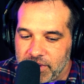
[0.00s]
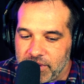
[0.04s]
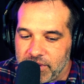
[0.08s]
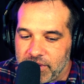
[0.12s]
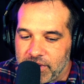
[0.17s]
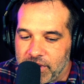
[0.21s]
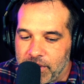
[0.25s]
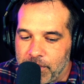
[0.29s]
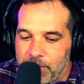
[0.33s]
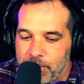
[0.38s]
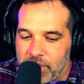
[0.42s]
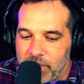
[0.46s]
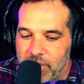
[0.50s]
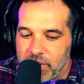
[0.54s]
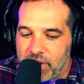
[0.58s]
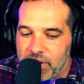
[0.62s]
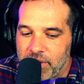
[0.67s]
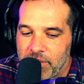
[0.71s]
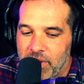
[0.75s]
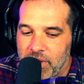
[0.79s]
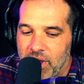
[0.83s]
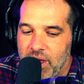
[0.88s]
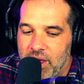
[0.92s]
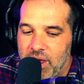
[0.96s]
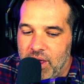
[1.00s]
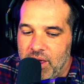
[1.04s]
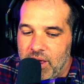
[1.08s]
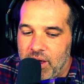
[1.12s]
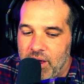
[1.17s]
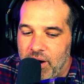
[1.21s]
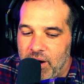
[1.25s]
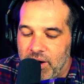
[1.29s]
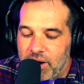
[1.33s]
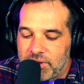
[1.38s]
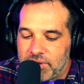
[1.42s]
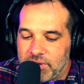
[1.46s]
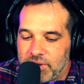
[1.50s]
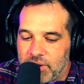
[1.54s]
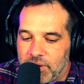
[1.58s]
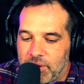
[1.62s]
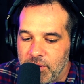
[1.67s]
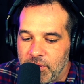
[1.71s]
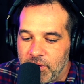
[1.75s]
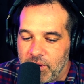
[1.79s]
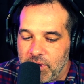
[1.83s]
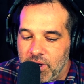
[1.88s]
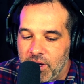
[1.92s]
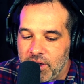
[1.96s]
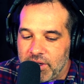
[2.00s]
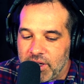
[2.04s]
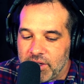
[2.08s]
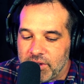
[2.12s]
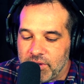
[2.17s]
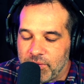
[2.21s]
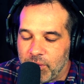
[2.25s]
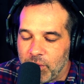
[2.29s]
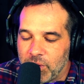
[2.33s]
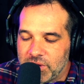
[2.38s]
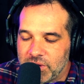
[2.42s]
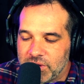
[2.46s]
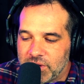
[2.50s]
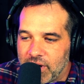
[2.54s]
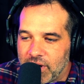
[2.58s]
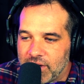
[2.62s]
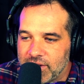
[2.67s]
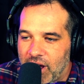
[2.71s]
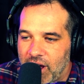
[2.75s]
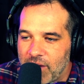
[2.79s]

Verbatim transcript: it out. But all right. So yeah, divorce diaries.